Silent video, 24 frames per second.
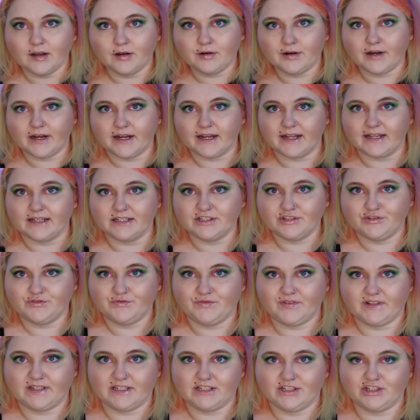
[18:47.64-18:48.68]
Okay, I just
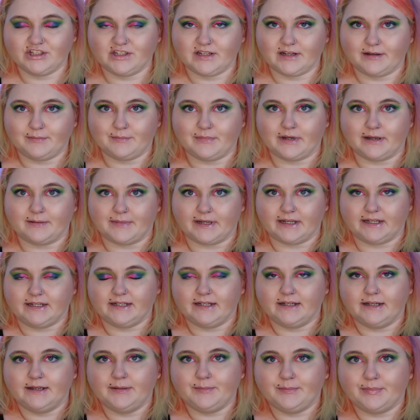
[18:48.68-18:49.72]
finished up my
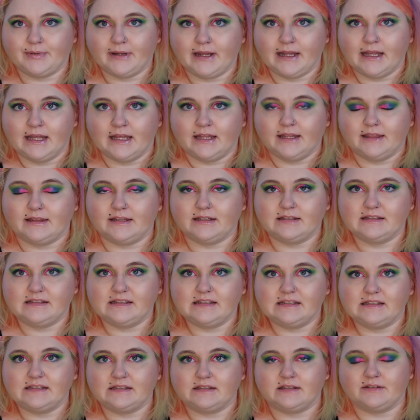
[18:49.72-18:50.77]
makeup. This
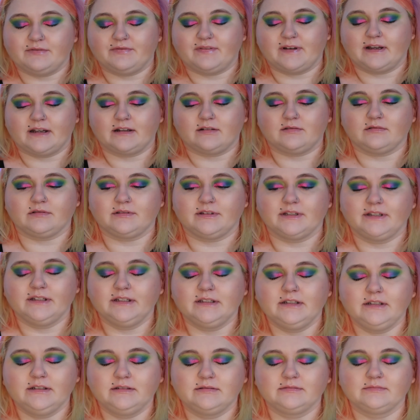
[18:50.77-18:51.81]
is the final
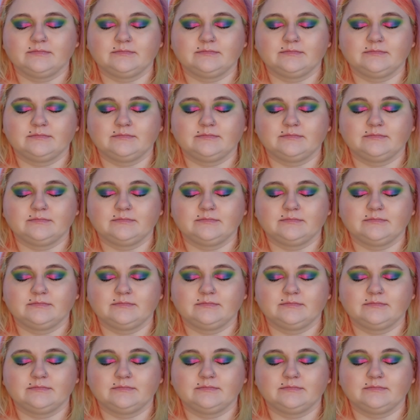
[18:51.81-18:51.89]
look.